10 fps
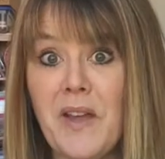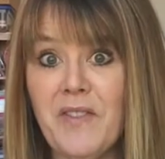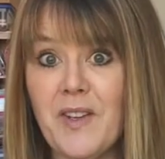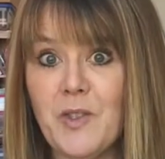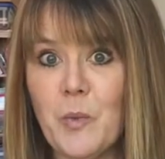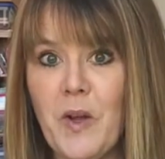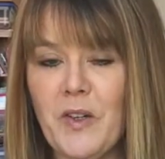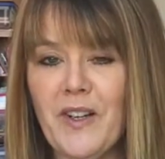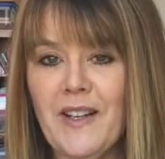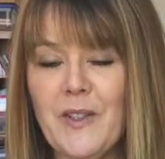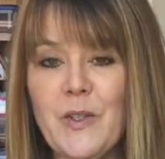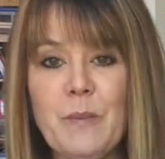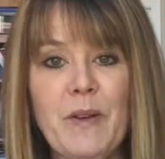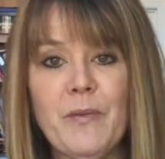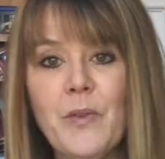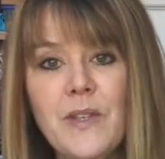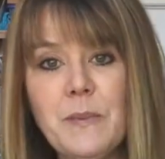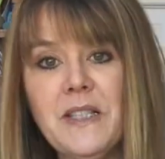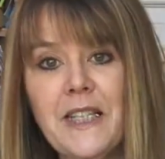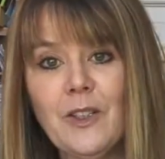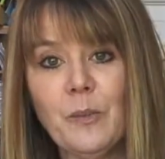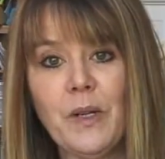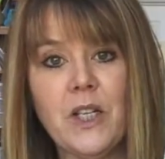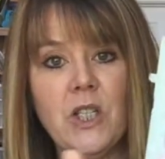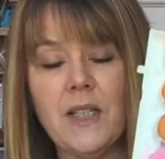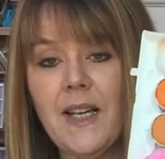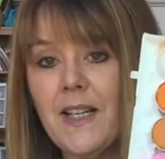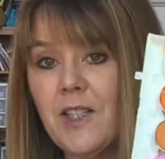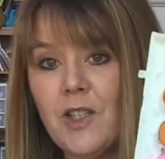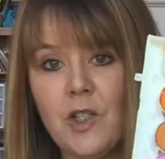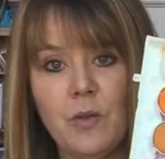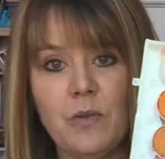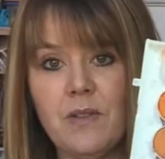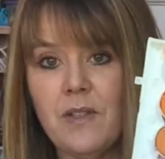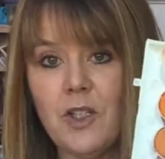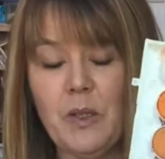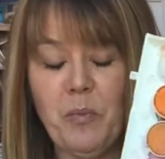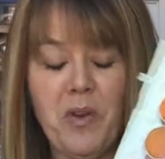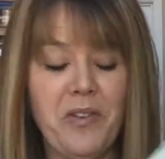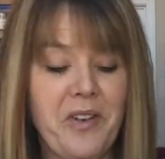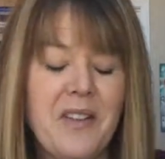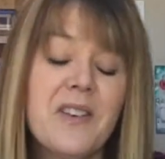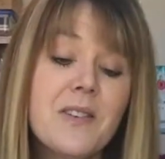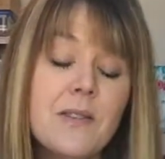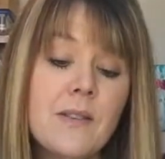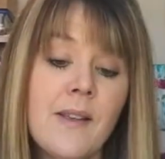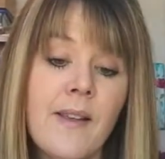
have nicer watercolors, but for this particular project, I just use the cheap watercolors.